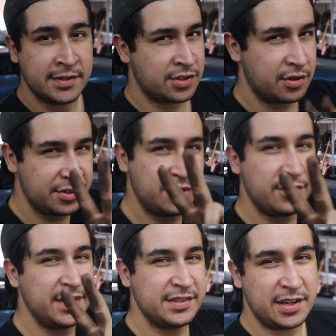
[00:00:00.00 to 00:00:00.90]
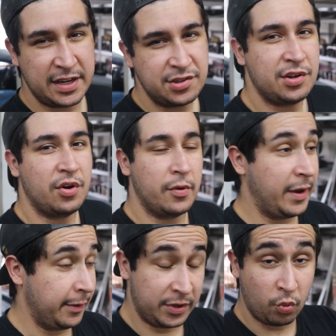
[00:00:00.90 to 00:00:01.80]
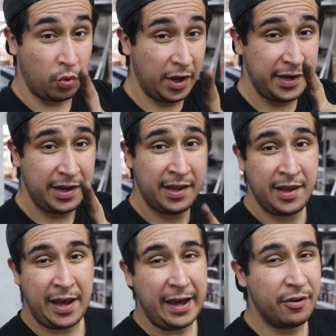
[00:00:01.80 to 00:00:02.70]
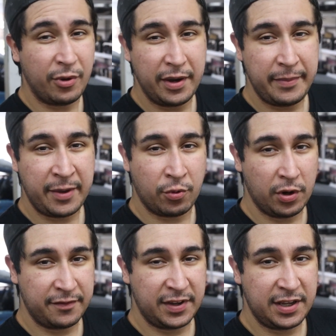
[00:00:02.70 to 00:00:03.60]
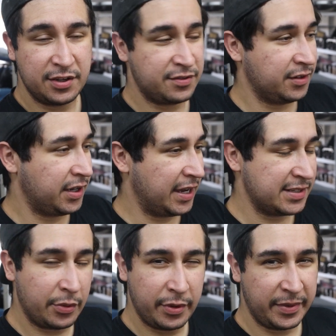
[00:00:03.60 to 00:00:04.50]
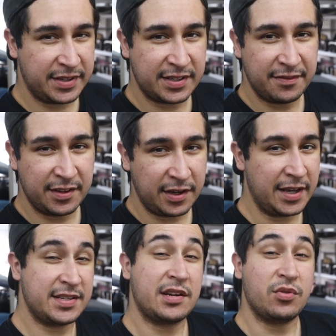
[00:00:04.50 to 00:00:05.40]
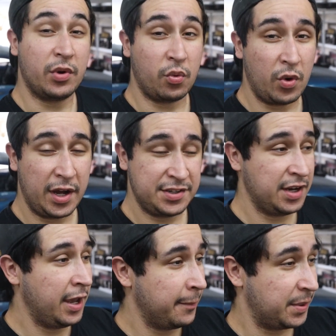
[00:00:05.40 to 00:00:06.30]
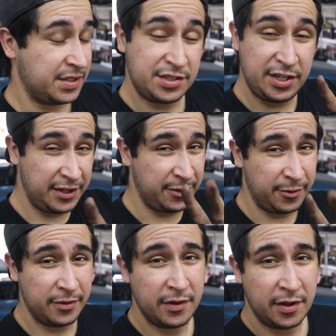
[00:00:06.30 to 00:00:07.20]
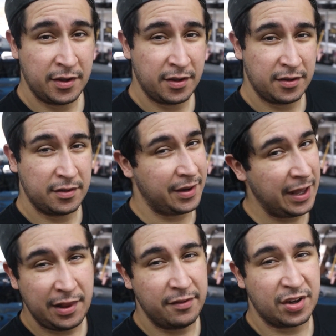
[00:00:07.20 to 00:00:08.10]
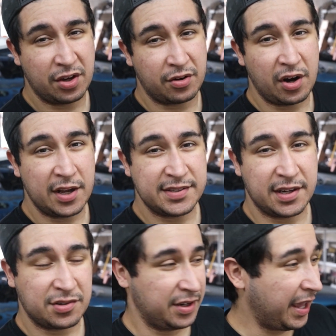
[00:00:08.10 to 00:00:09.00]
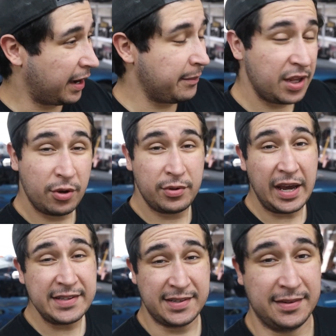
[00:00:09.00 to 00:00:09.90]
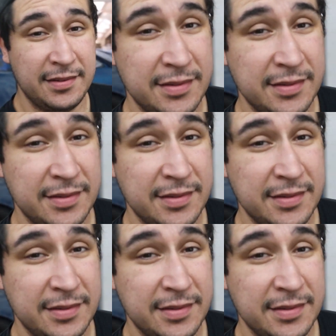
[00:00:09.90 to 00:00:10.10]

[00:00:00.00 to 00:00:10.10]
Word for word: So there's two things you guys should know about me. One, I don't want to make boring videos for you guys. I want to make stuff that you guys actually want to watch. But two, I love a good cross section. And I mean, who doesn't?